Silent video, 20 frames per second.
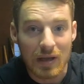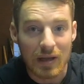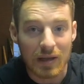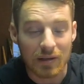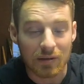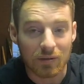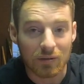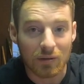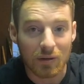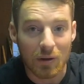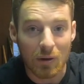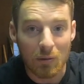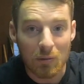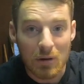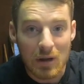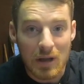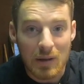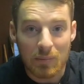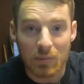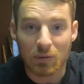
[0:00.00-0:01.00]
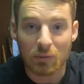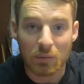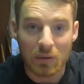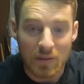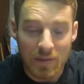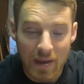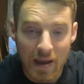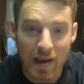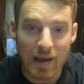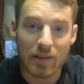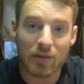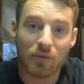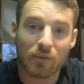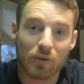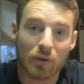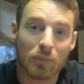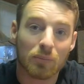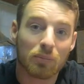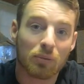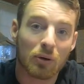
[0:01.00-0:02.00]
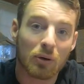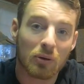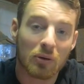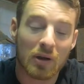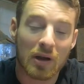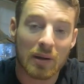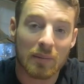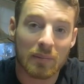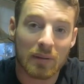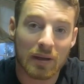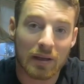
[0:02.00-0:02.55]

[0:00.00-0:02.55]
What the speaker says: And so between that and the film program